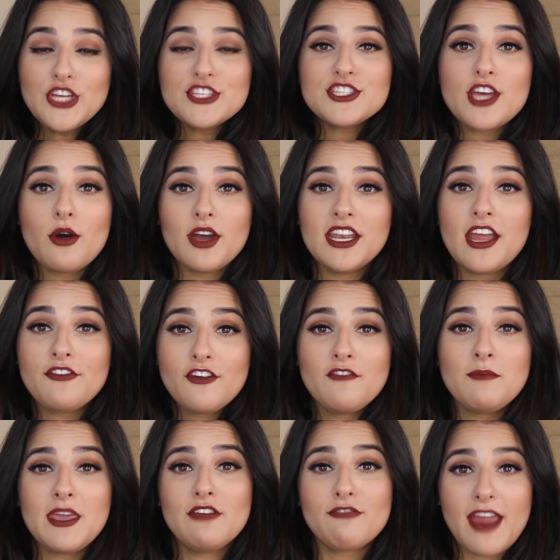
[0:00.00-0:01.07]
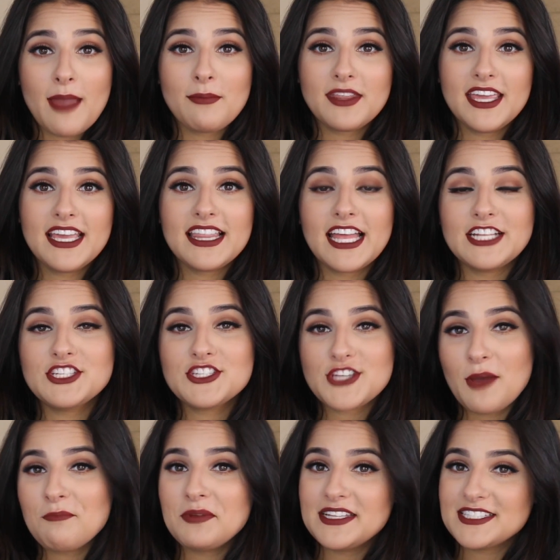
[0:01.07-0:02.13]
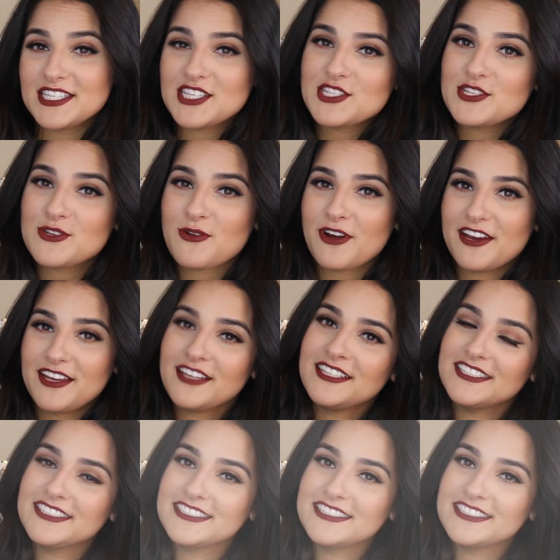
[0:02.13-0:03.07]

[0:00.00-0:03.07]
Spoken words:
So enough of me rambling, let's jump into the tutorial.